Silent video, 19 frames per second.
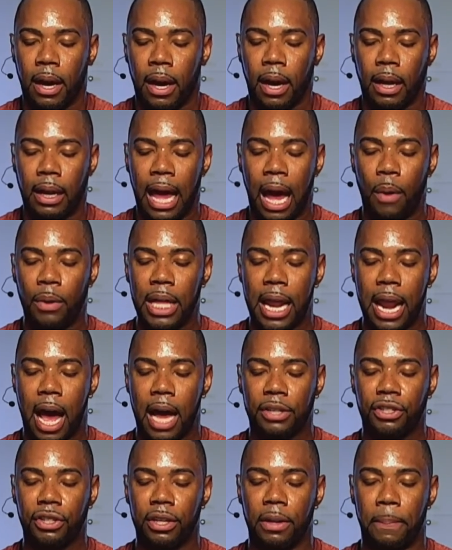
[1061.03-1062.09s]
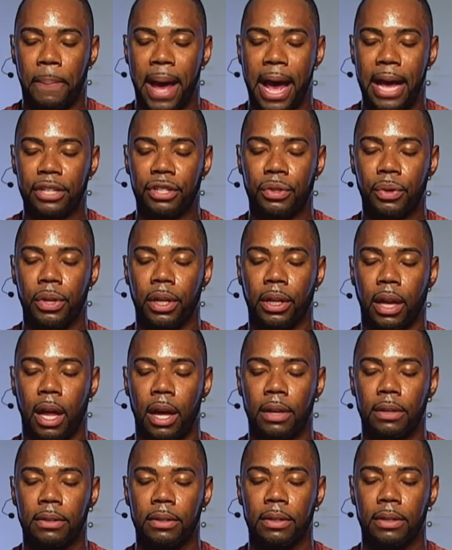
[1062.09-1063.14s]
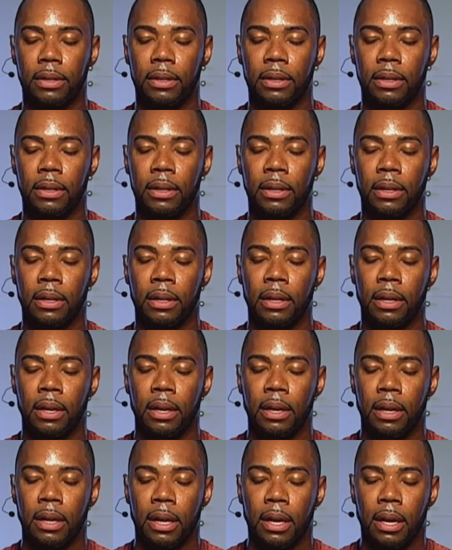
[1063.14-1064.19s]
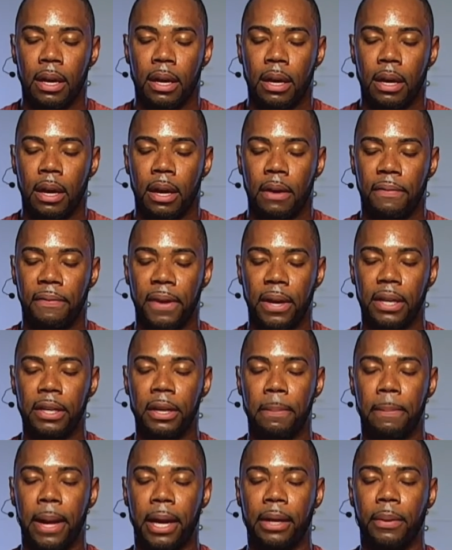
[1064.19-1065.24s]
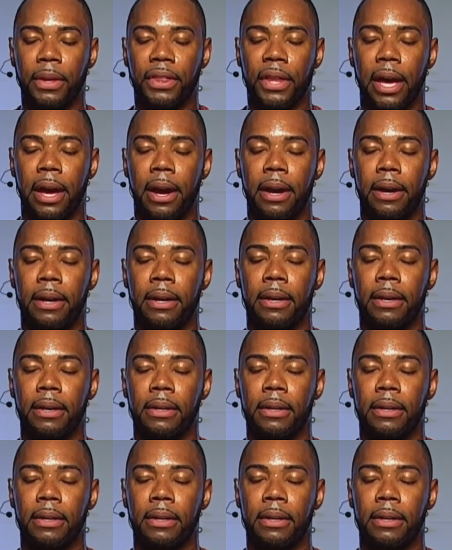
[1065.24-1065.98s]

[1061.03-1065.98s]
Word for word: Allowing that oxygen to pass through your lungs, filling your belly with air,